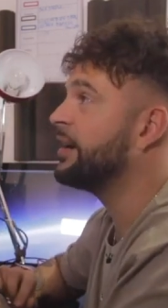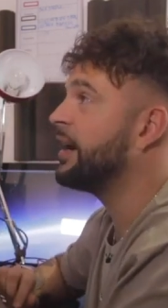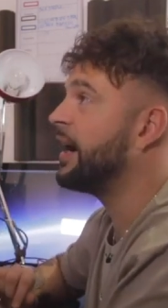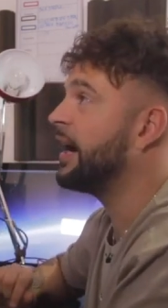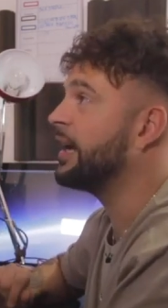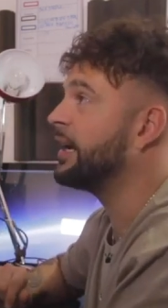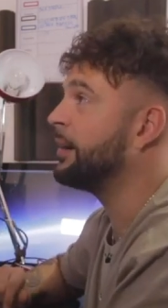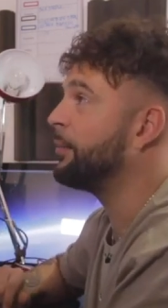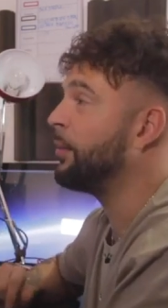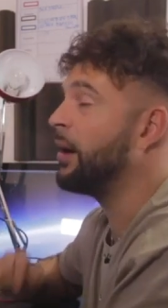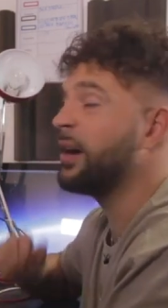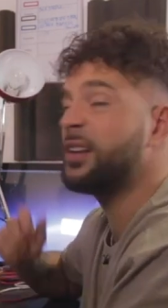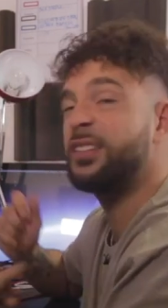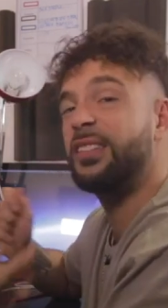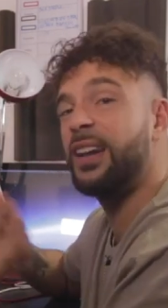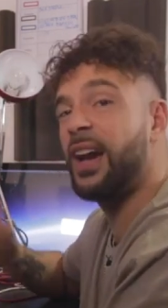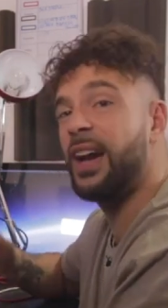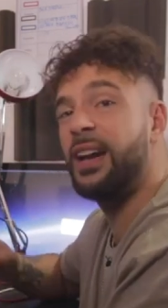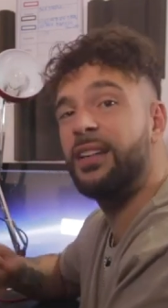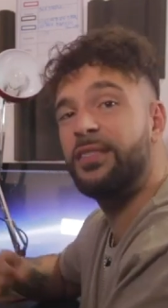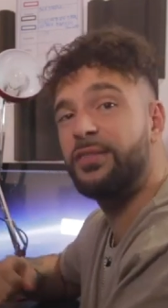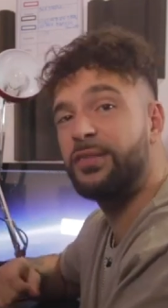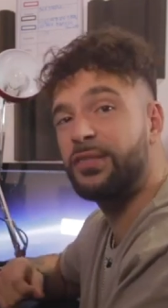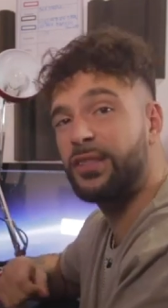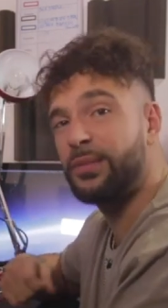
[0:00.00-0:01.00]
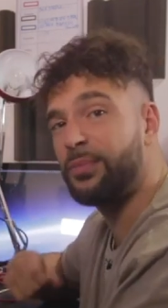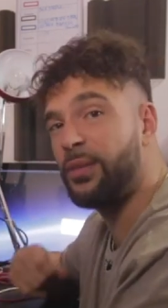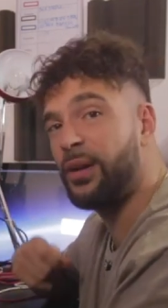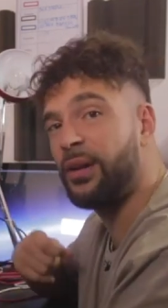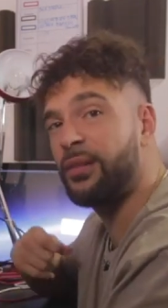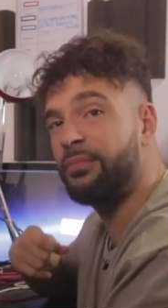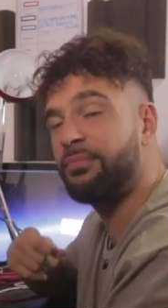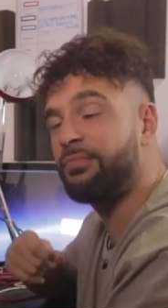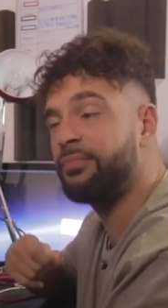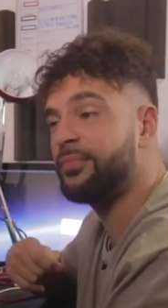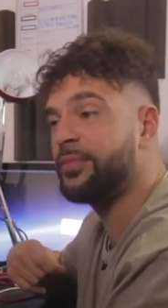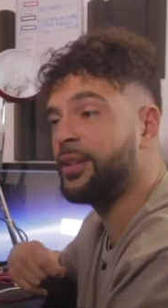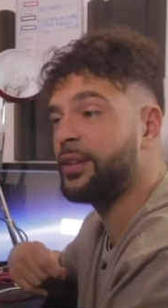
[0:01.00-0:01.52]
and I might change because I
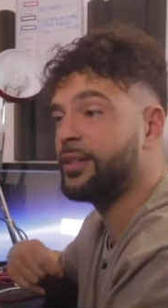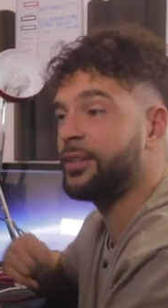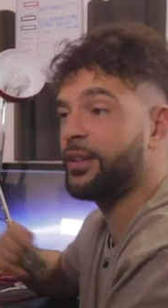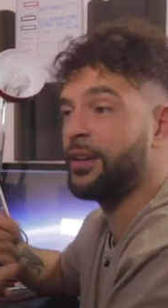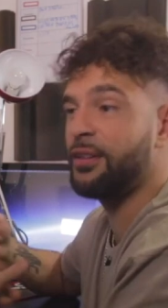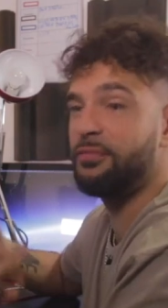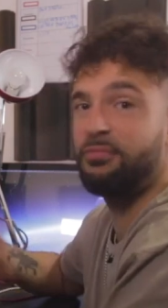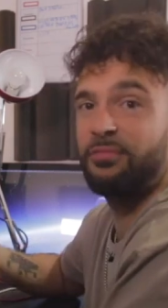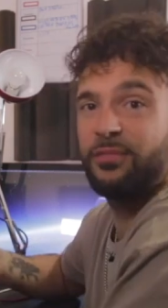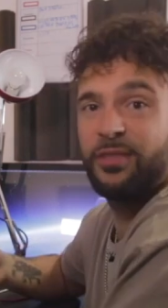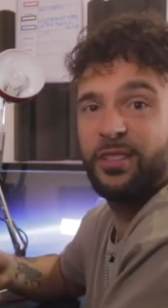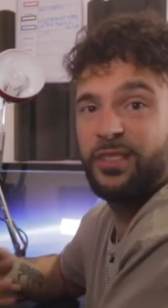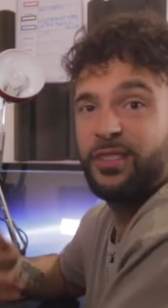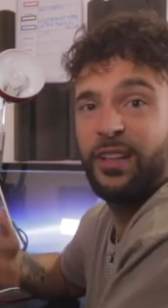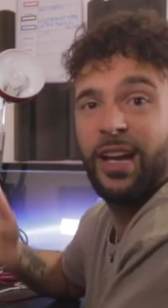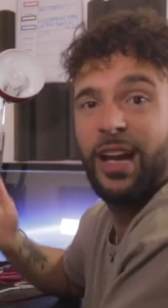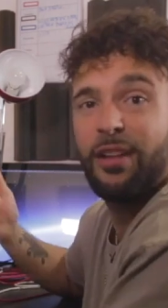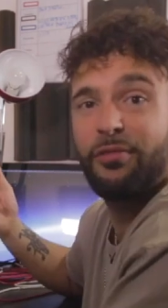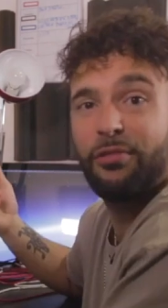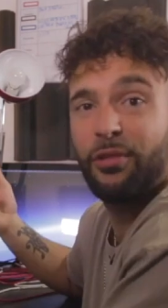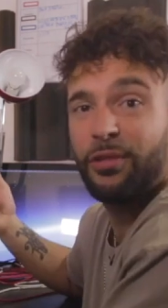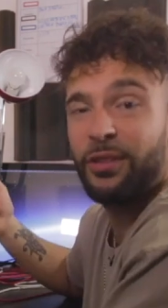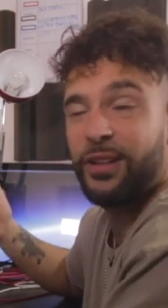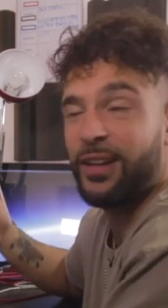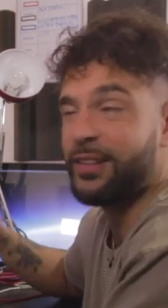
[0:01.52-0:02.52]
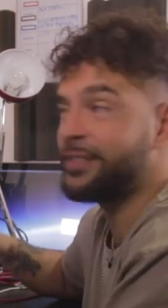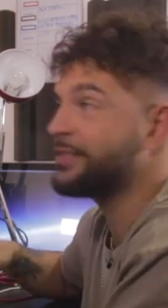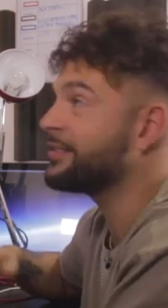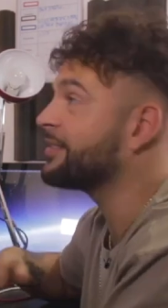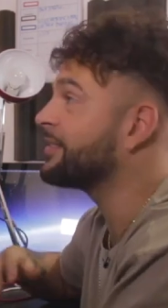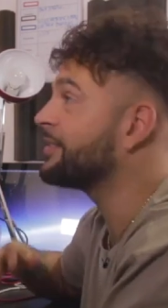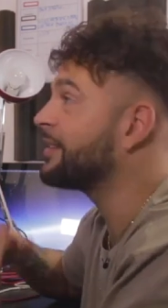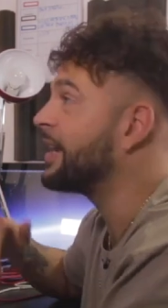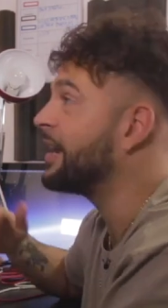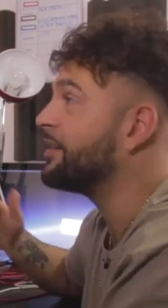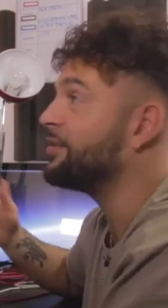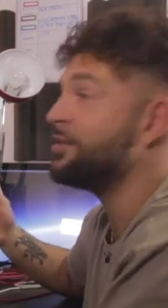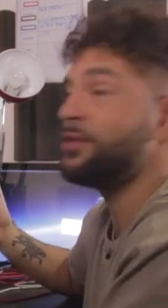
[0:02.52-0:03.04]
might, I don't know, just like everyone does,
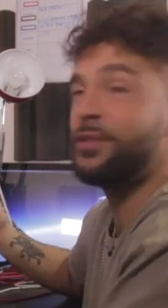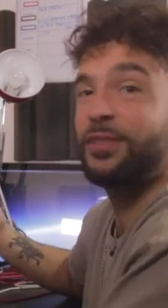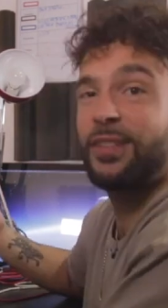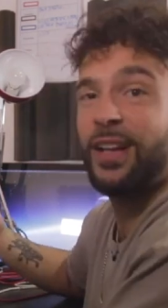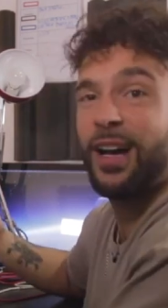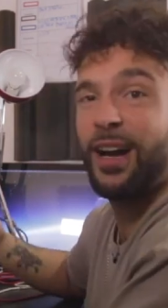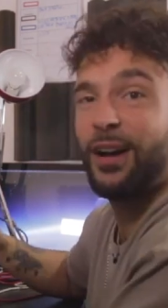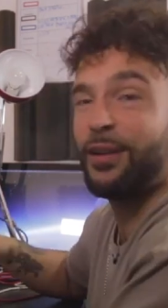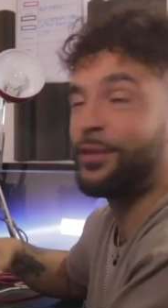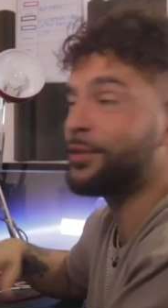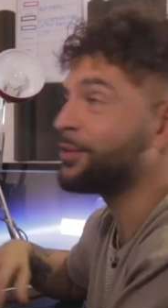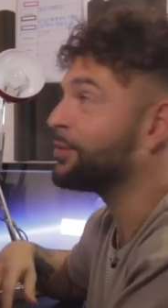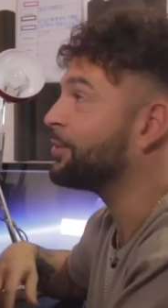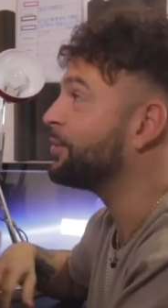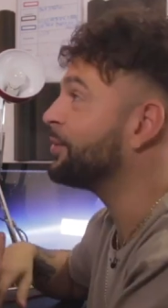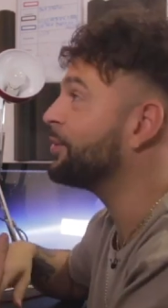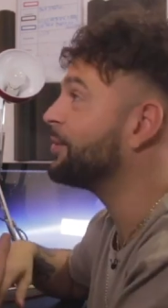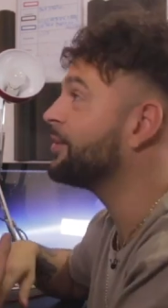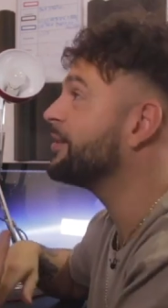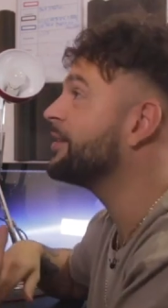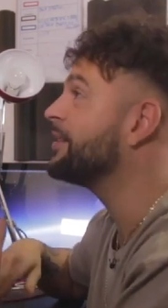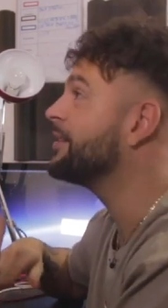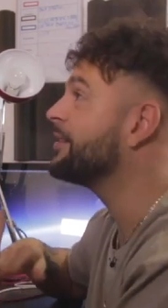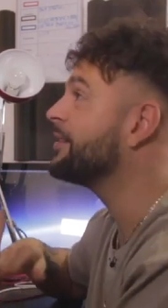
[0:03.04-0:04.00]
get new sounds or